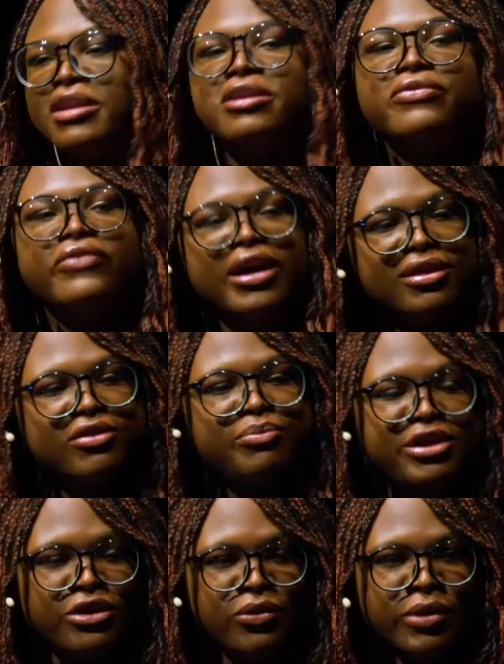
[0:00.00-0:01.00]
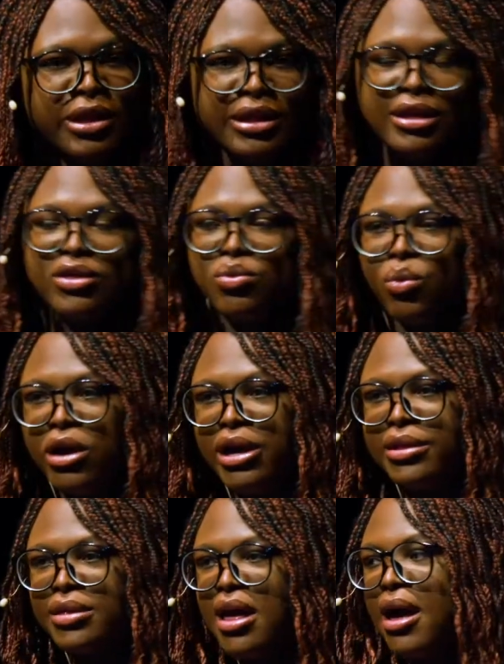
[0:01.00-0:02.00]
effects of me doing this
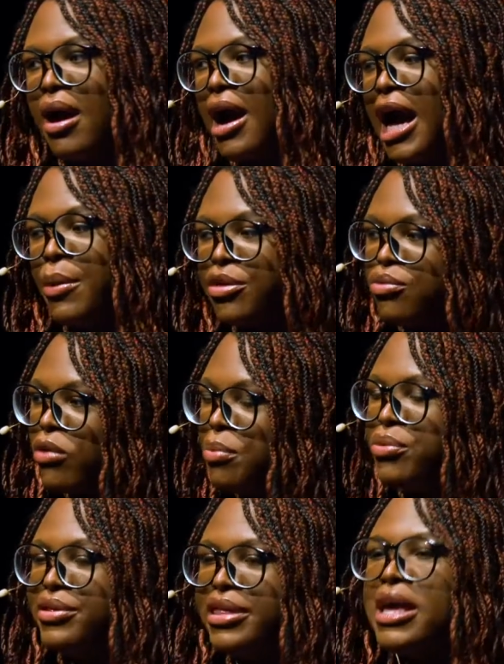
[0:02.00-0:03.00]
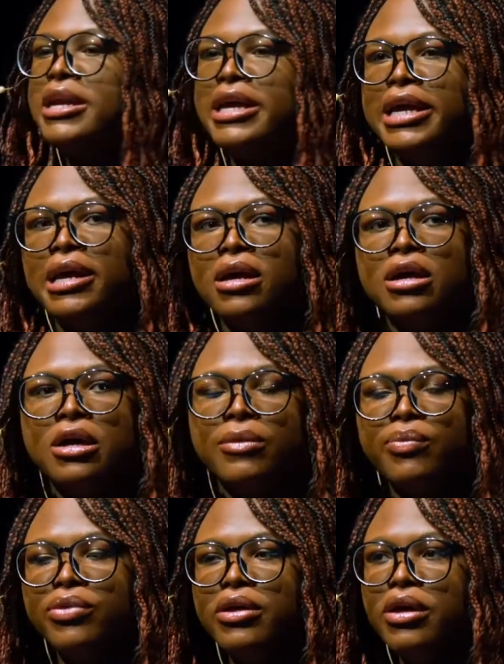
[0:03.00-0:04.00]
was I was representing
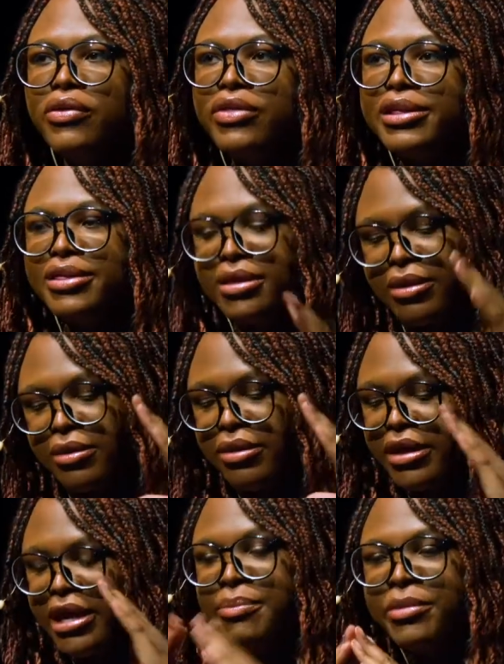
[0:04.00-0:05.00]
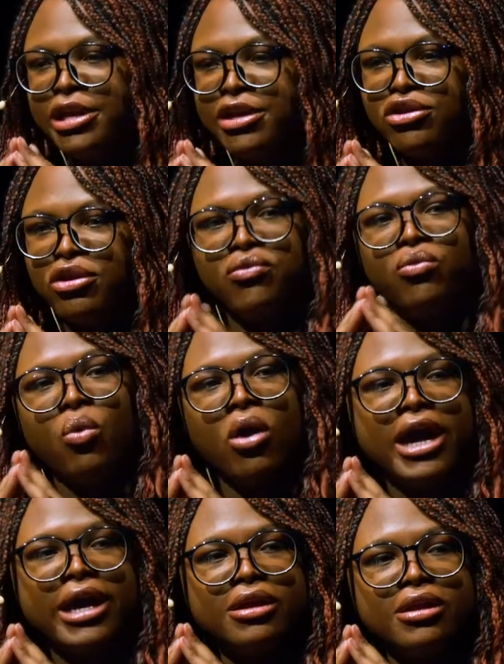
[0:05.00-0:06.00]
this image of
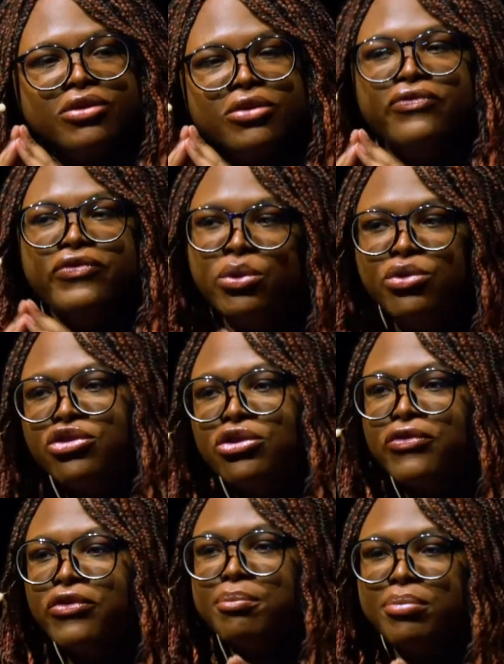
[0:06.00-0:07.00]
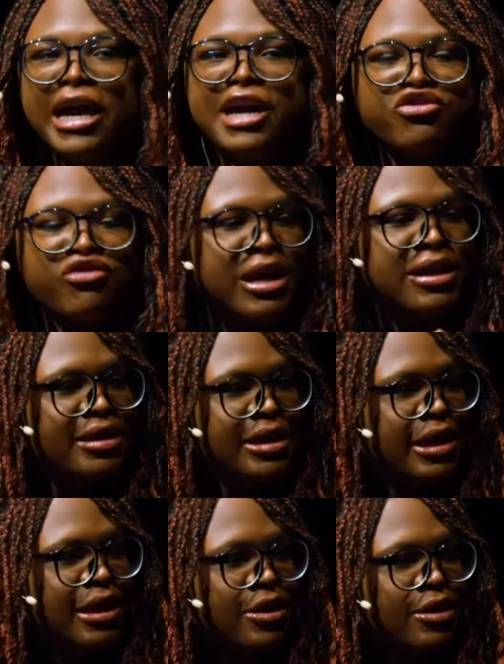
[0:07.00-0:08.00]
what the future for Black trans
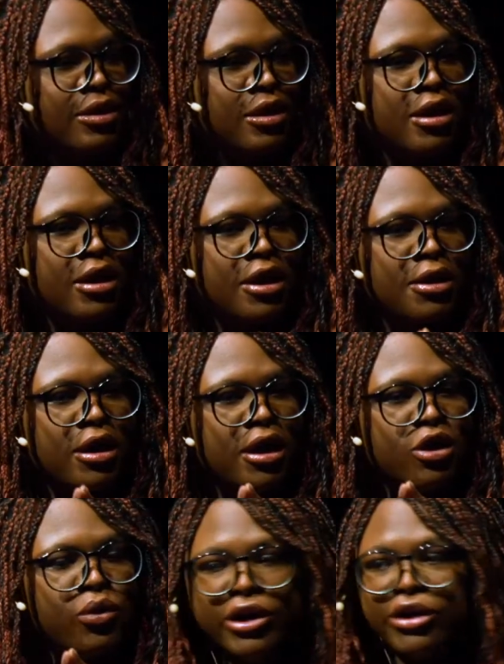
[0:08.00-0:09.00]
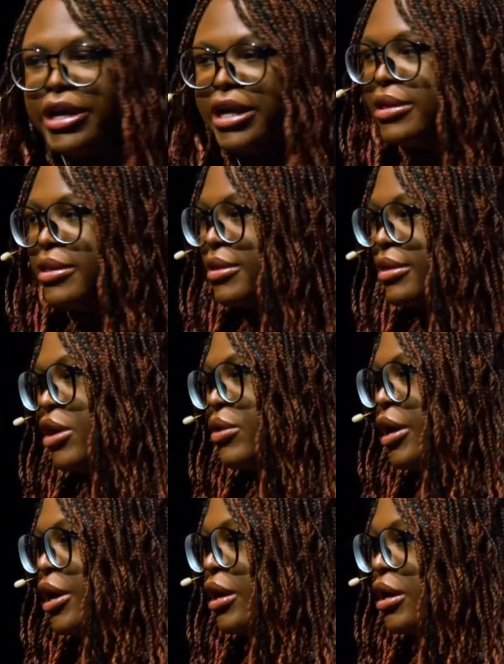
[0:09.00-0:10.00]
kids, queer kids, et
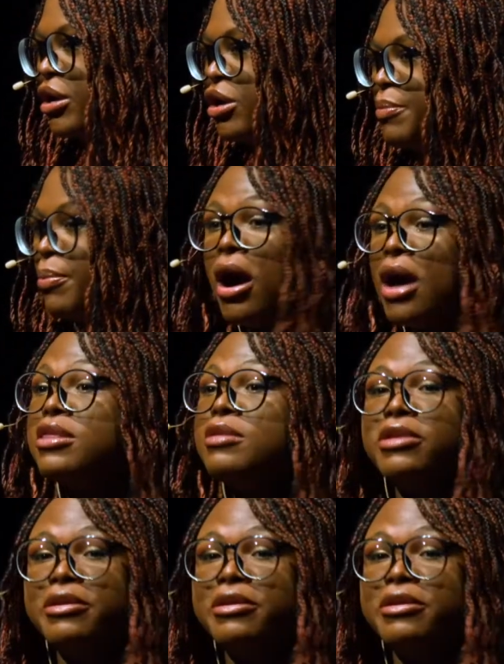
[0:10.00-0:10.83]
cetera, could possibly